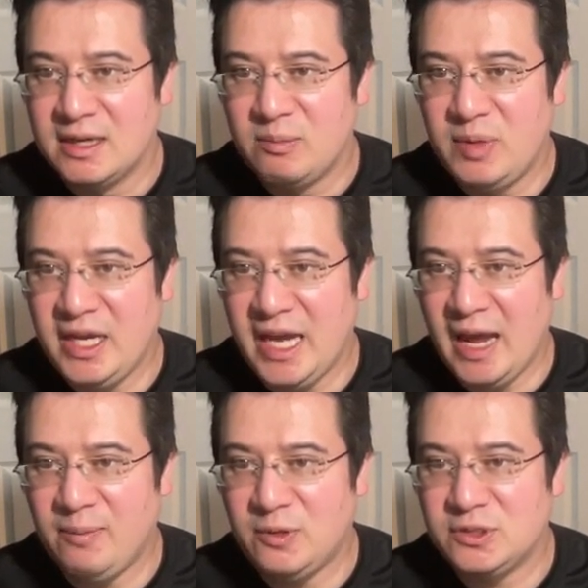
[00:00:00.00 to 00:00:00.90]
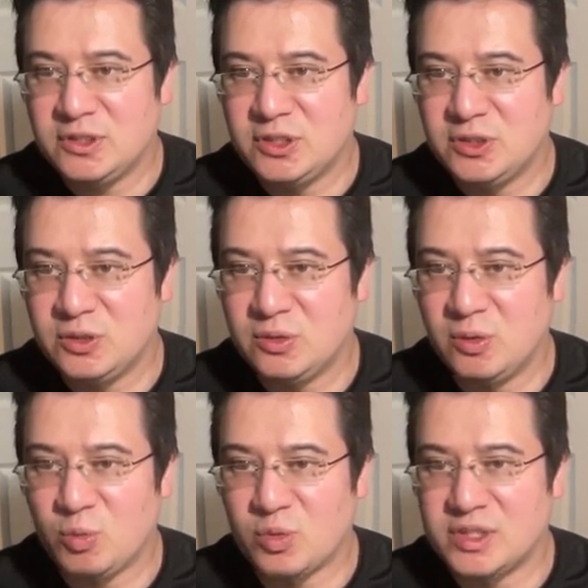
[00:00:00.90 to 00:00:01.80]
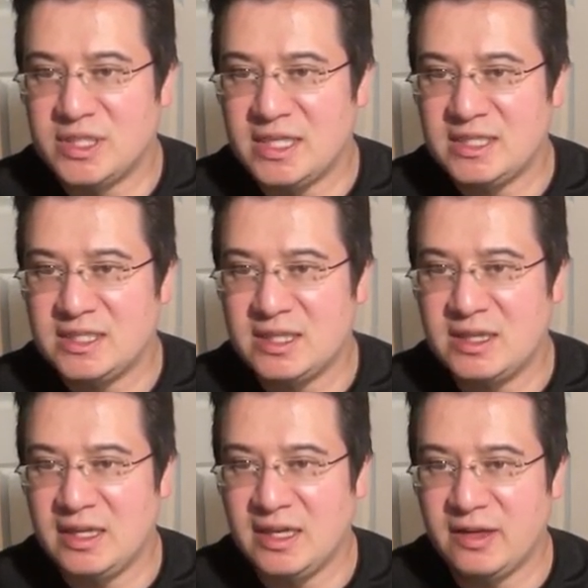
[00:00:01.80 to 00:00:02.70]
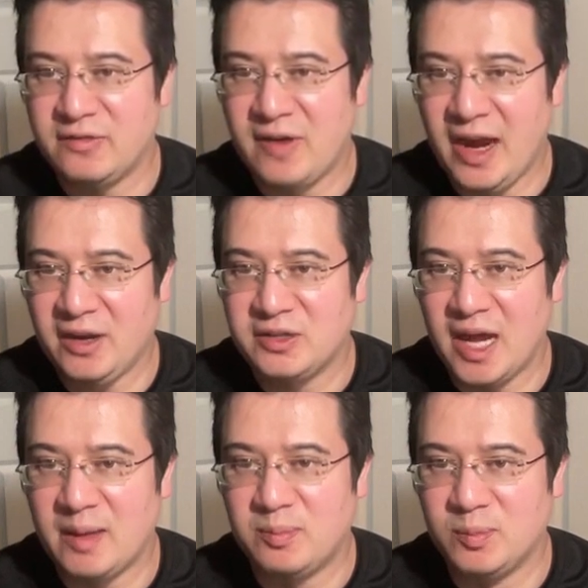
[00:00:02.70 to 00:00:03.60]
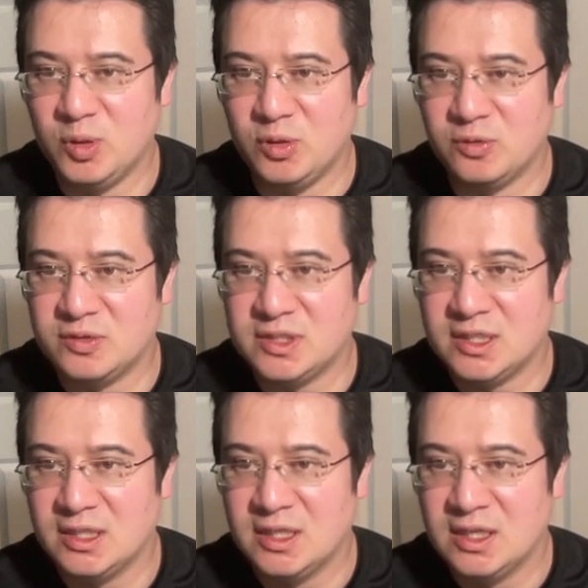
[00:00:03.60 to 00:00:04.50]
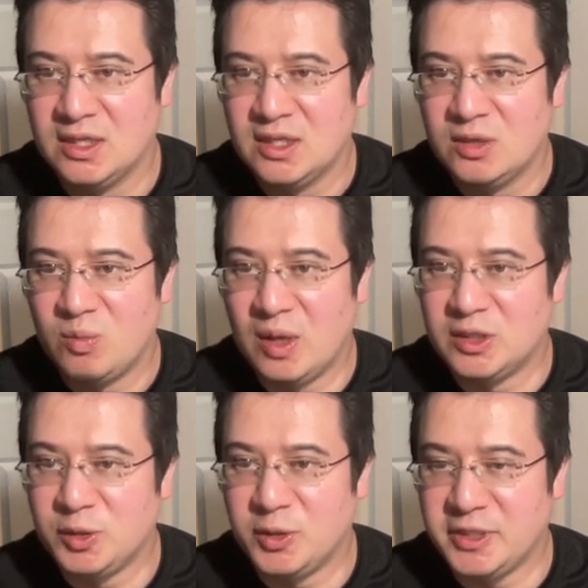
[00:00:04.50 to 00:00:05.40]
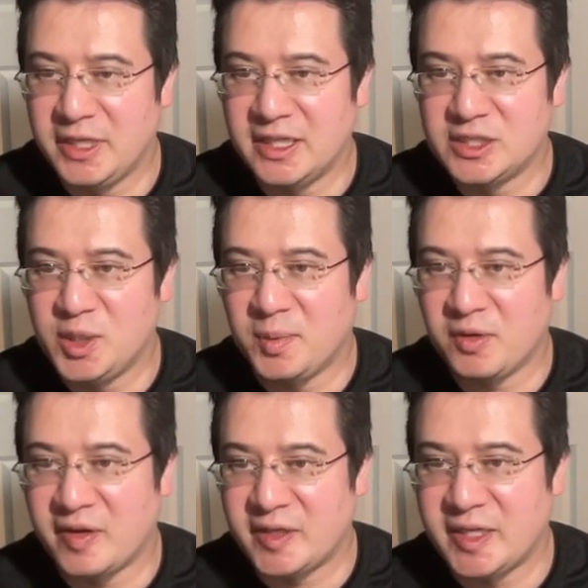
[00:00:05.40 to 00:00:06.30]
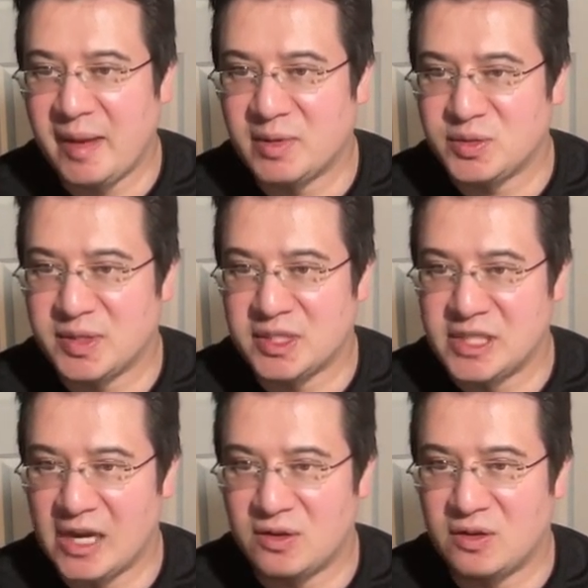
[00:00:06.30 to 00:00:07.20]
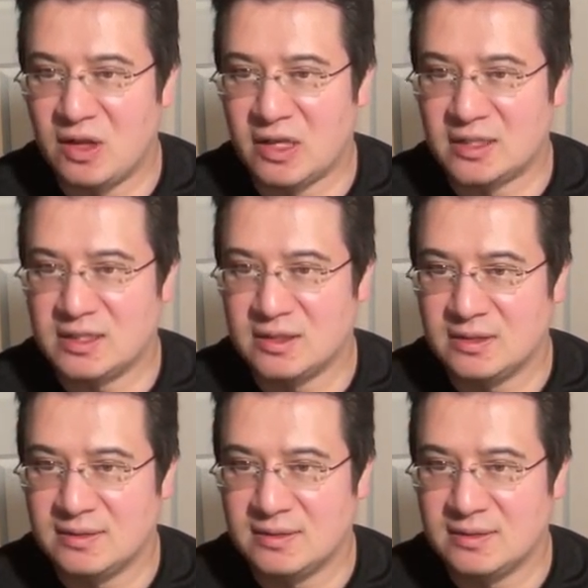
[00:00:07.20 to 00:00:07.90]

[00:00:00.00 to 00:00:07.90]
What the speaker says: being able to resist the Fire-type moves while dealing super effective damage with the Shadow Claws.